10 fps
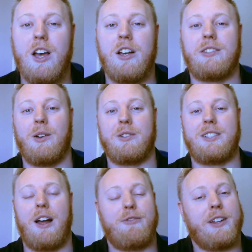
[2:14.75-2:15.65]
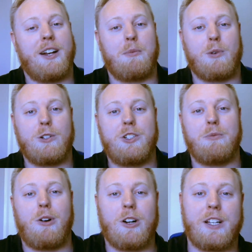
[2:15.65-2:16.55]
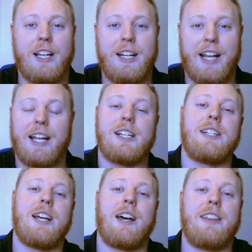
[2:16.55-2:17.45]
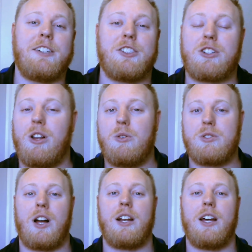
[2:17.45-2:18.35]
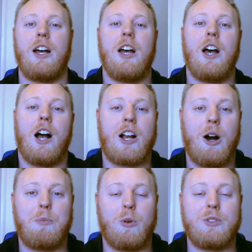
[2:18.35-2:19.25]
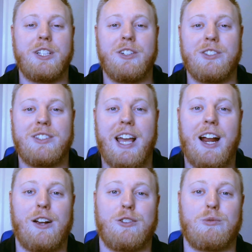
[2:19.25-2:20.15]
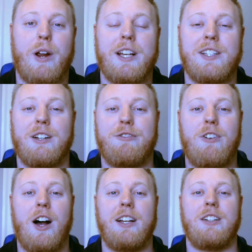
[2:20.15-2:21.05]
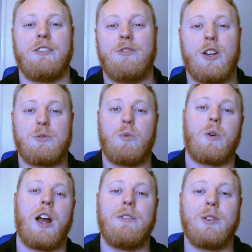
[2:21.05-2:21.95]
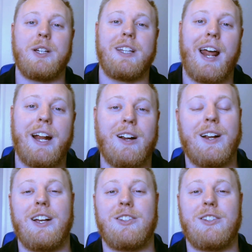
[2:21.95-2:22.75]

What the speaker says: So it's definitely an emerging market, and they just closed on a couple deals there, and they're raising a fund to invest more heavily in that area.